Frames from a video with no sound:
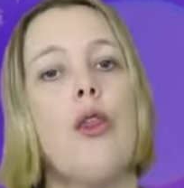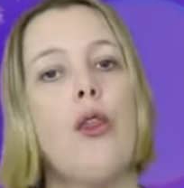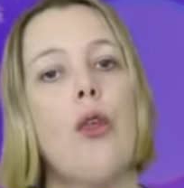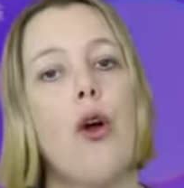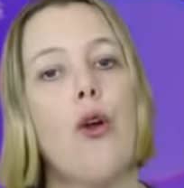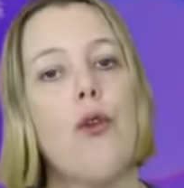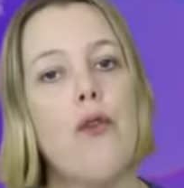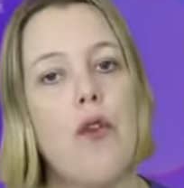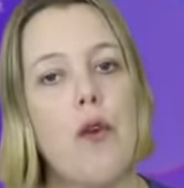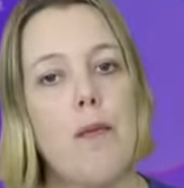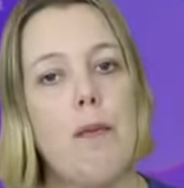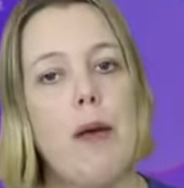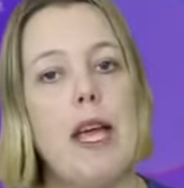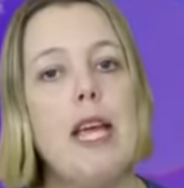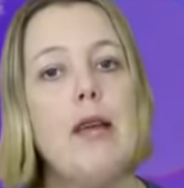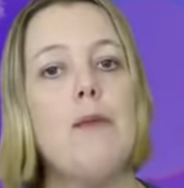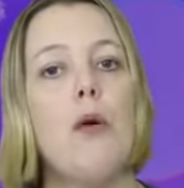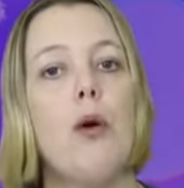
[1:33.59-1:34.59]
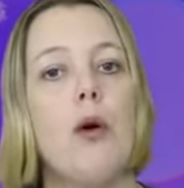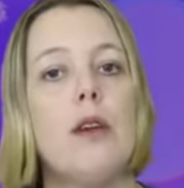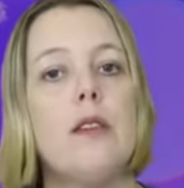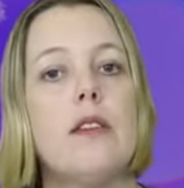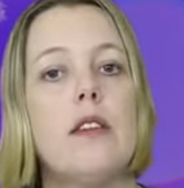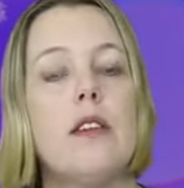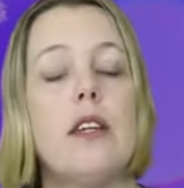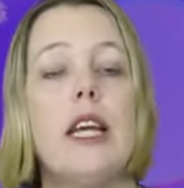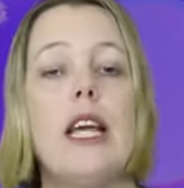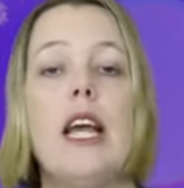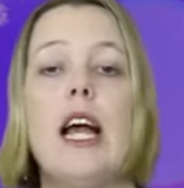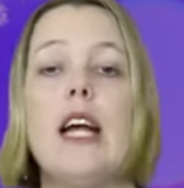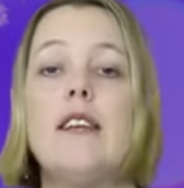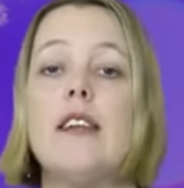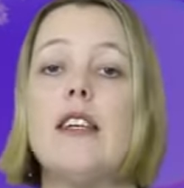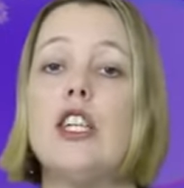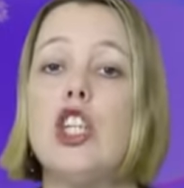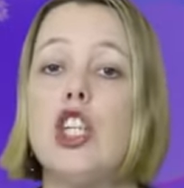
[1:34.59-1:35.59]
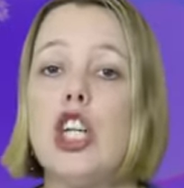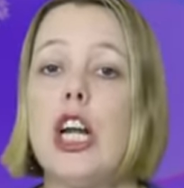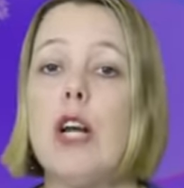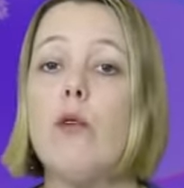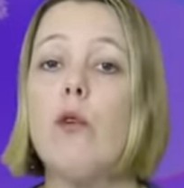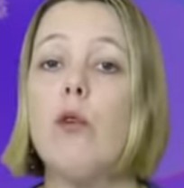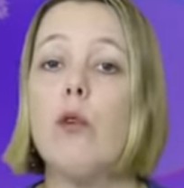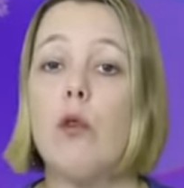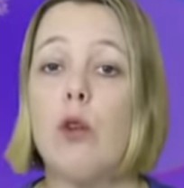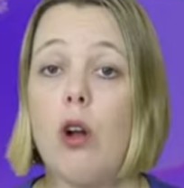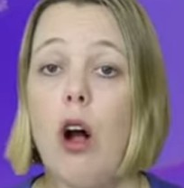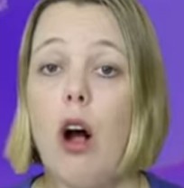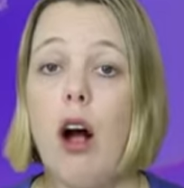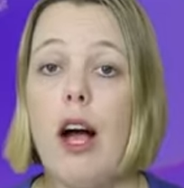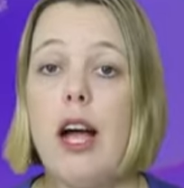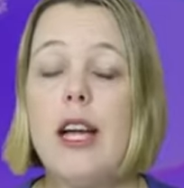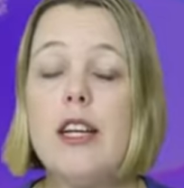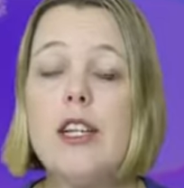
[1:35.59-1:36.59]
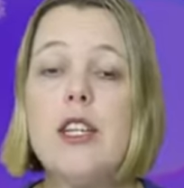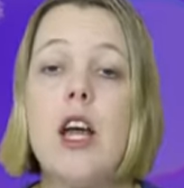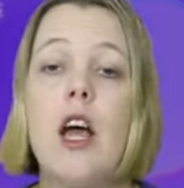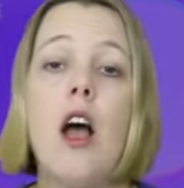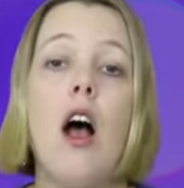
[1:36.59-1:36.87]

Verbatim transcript: Though for me personally, as a general guide,